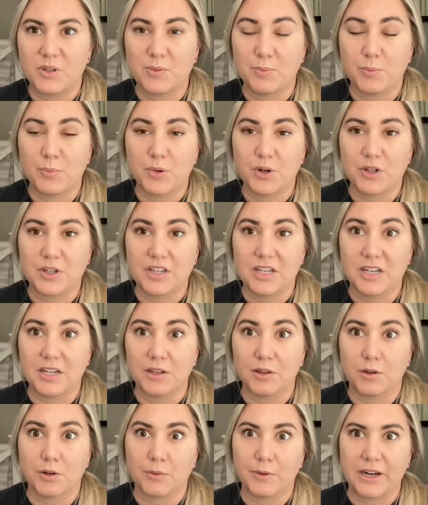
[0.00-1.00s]

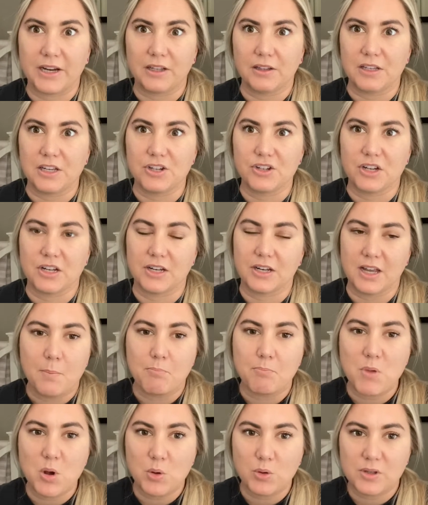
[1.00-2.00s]
particular regulation.
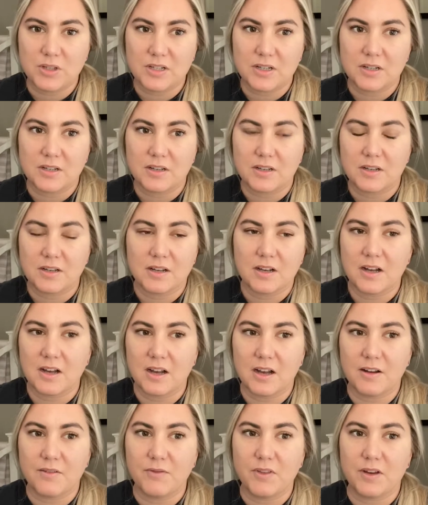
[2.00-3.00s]
Most
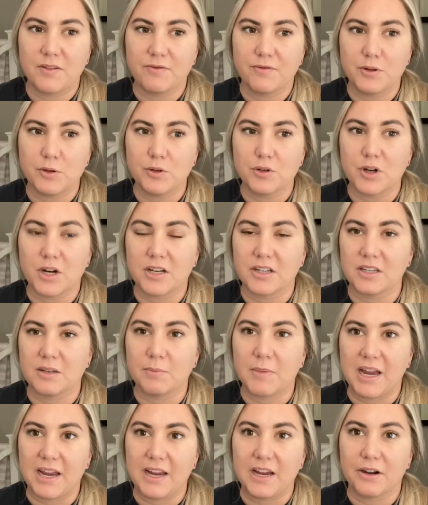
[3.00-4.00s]
of the food trucks in
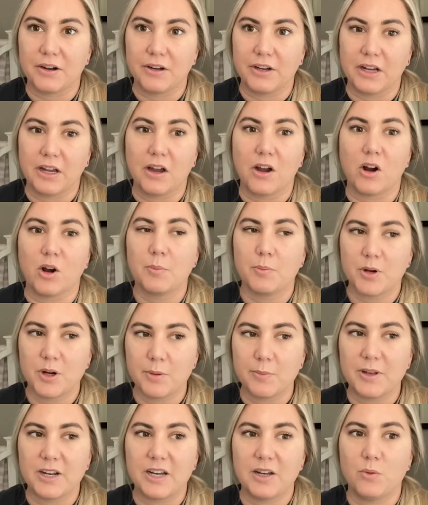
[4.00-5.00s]
my area are
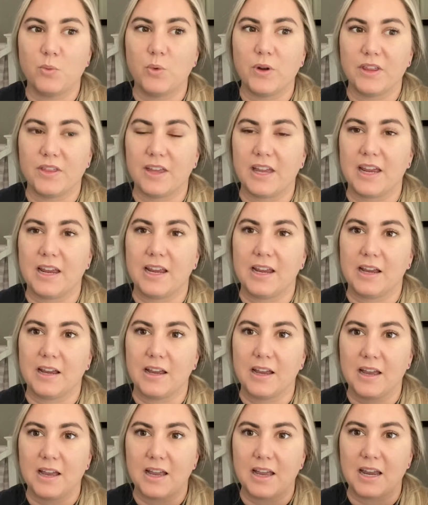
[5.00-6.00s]
permitted with
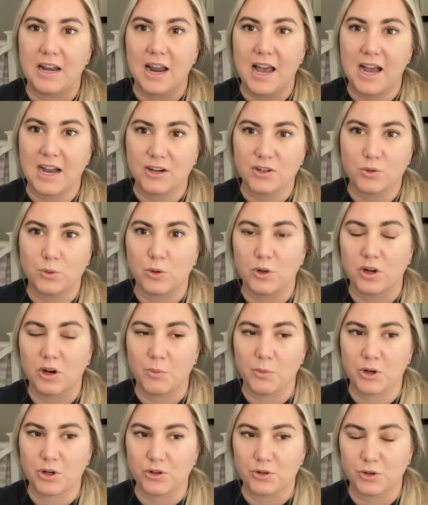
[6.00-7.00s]
an actual
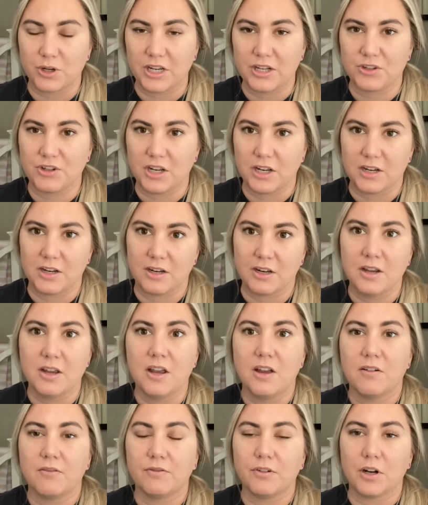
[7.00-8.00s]
commercial kitchen
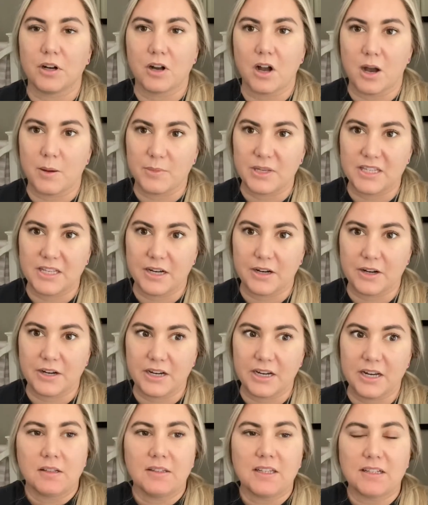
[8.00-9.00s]
for a
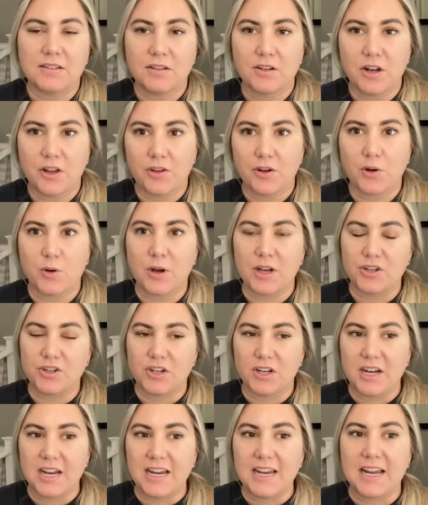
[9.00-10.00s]
commissary. That's another
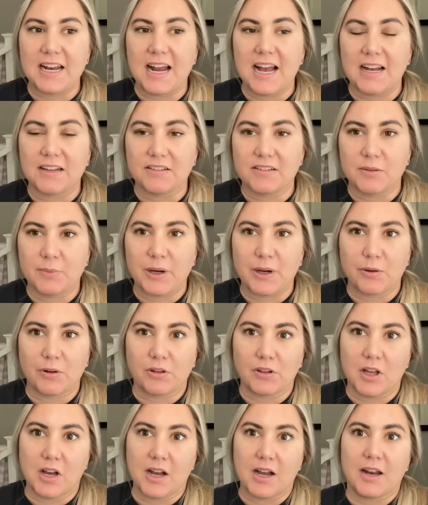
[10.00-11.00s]
question I get asked about a
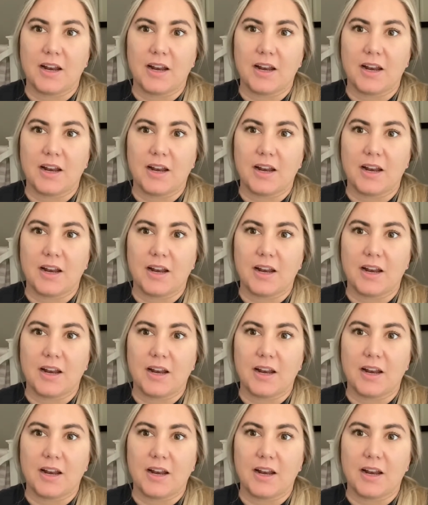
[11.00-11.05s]
lot.